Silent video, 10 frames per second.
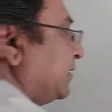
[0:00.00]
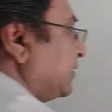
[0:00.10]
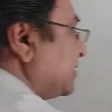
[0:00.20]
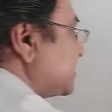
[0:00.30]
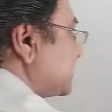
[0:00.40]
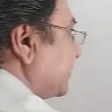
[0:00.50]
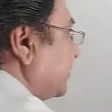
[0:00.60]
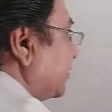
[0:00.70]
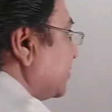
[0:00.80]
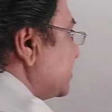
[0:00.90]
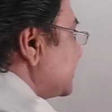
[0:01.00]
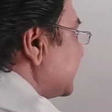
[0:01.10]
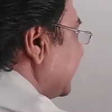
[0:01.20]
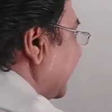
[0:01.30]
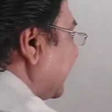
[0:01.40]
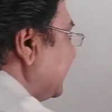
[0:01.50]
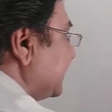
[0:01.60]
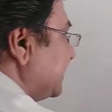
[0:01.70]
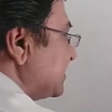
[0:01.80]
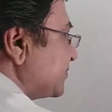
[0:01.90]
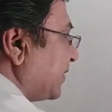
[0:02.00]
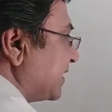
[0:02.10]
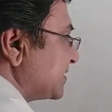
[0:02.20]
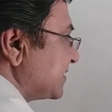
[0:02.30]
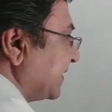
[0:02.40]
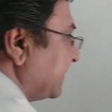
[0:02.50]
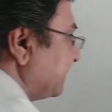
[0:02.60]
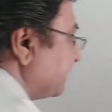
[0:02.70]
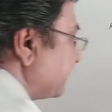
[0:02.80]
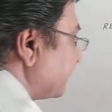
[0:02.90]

Now suppose the light is passing